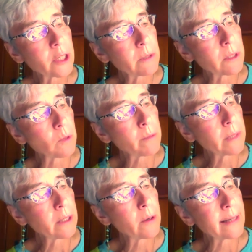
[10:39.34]
a woman
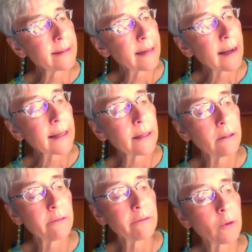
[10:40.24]
who had died
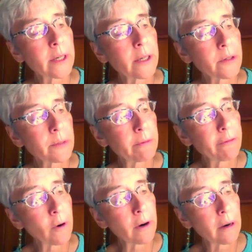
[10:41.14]
4 years
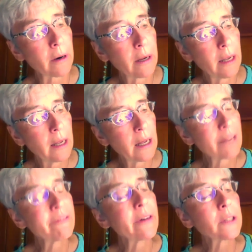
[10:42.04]
before. I
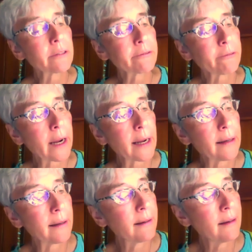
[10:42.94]
felt afraid.
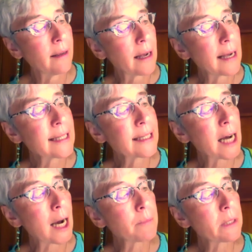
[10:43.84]
I
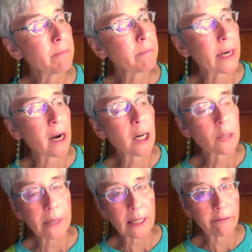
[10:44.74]
stopped, my heart
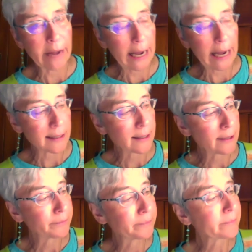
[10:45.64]
beating fast.
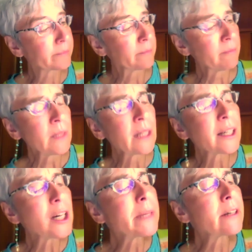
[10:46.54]

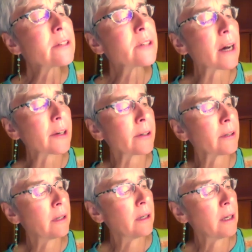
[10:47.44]
Come here, daughter.
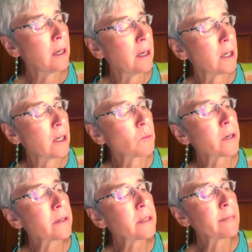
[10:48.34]
Her
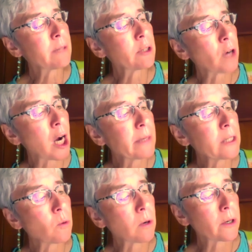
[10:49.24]
words seemed to draw me
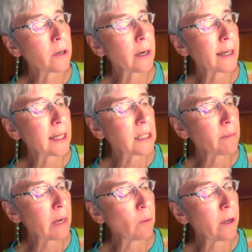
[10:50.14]
toward her against my
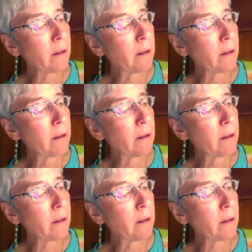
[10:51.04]
will.